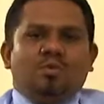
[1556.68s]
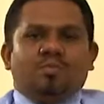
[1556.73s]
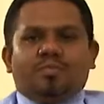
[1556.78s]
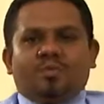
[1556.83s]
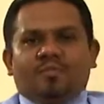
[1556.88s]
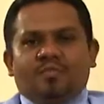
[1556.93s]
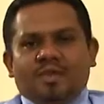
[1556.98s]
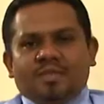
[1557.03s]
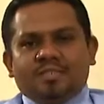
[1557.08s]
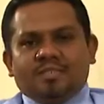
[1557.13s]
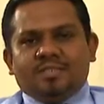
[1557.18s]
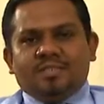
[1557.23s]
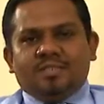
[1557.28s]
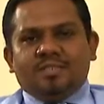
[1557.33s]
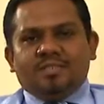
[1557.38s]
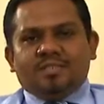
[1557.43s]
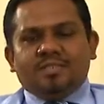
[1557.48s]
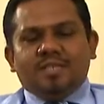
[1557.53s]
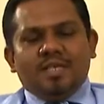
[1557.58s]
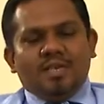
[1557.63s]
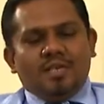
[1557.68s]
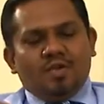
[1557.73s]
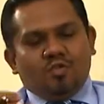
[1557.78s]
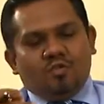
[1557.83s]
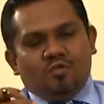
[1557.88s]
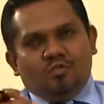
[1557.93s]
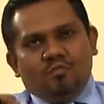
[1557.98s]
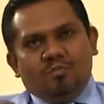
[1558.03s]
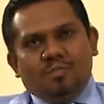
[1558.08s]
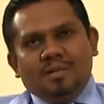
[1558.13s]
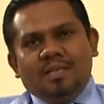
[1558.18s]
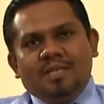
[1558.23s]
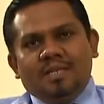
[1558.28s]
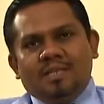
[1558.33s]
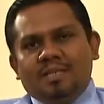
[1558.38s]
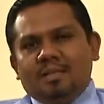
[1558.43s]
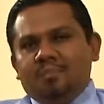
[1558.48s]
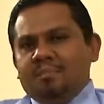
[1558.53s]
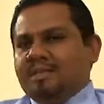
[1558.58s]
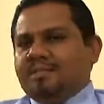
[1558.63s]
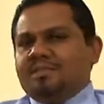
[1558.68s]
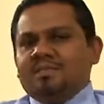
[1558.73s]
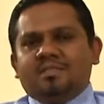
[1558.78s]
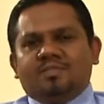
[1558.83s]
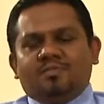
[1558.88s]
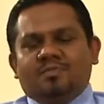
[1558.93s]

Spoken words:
professionals who've been in the business